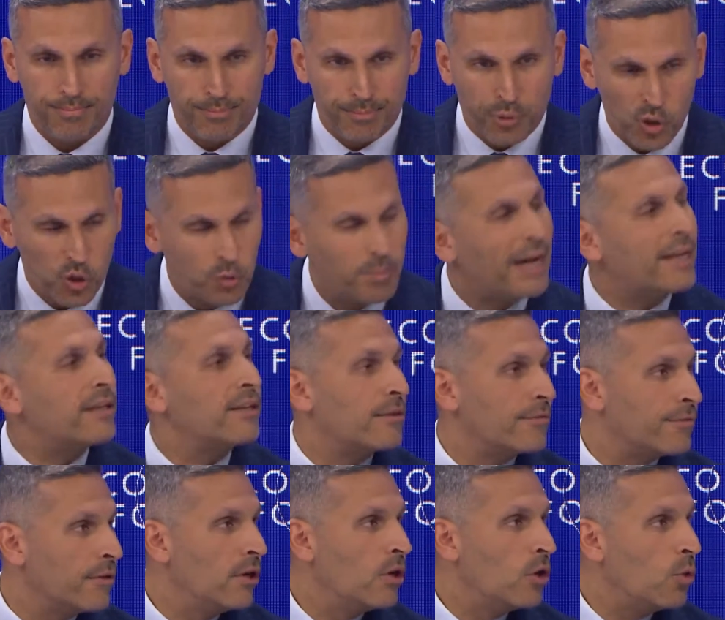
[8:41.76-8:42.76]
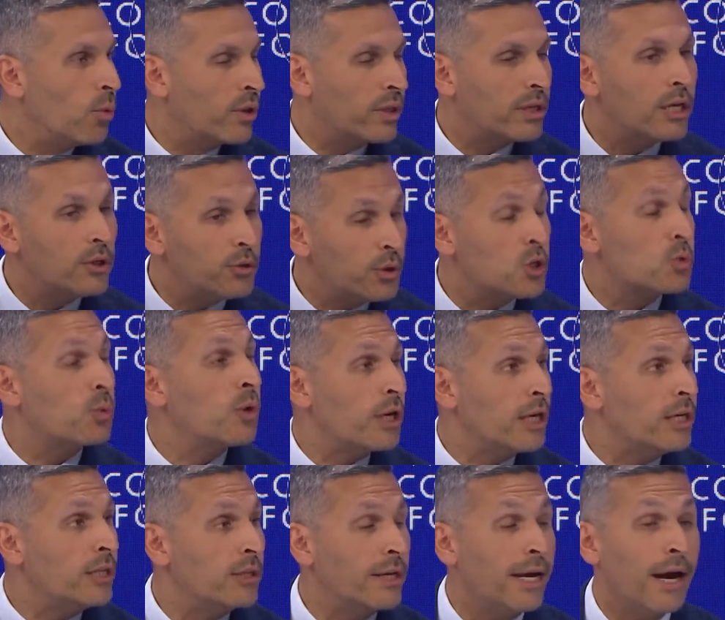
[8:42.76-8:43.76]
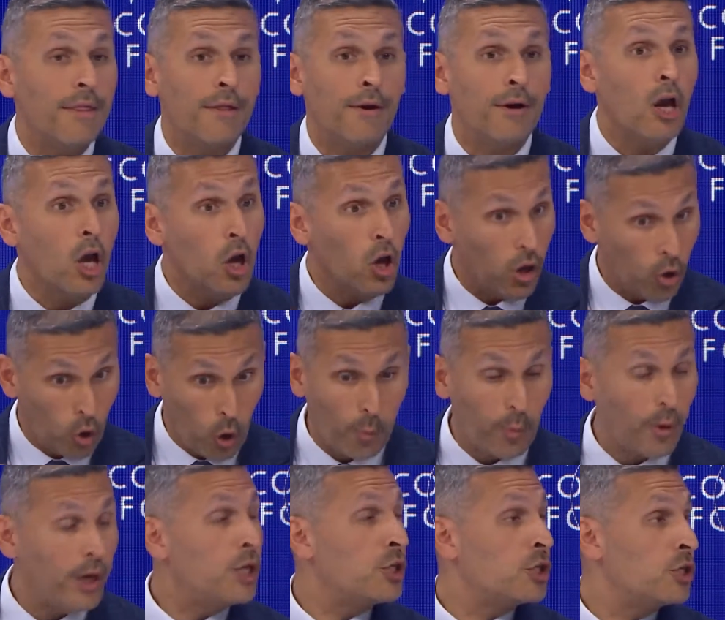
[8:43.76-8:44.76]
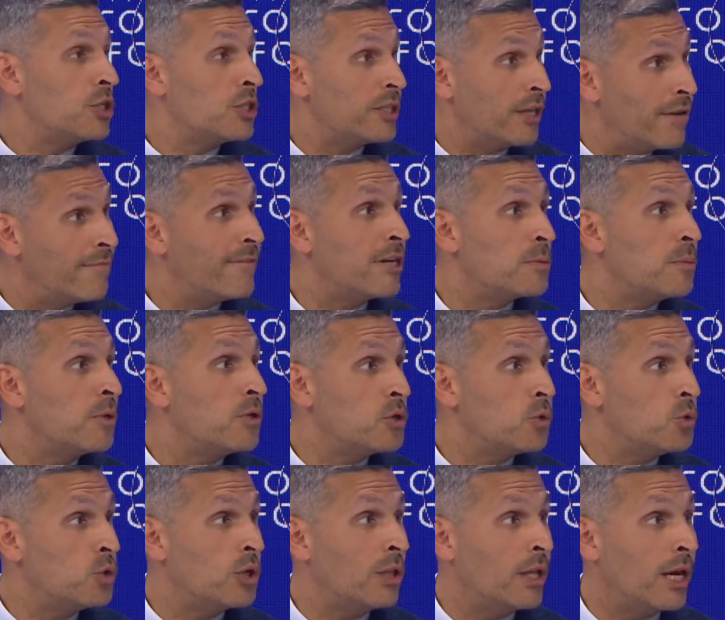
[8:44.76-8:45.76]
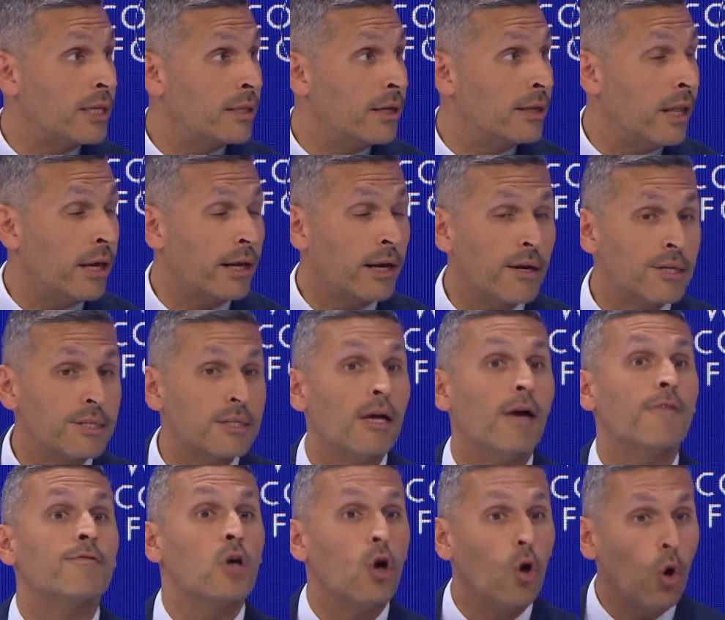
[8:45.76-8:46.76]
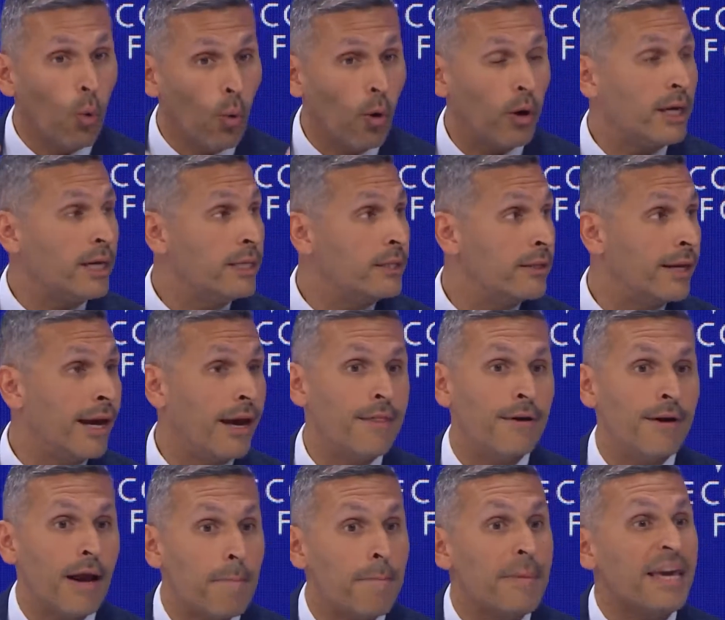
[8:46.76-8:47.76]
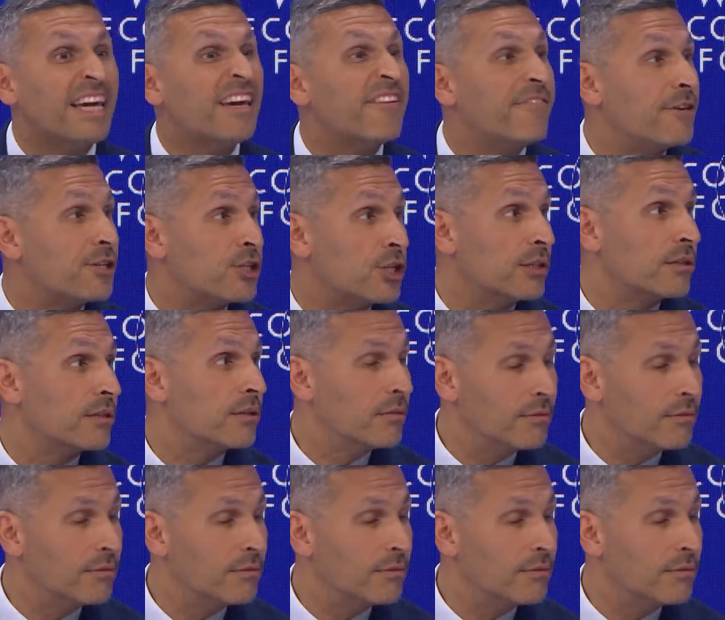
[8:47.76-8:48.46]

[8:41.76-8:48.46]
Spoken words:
perspective, with countries working together, corporations and investment institutions like ourselves working together and being efficient.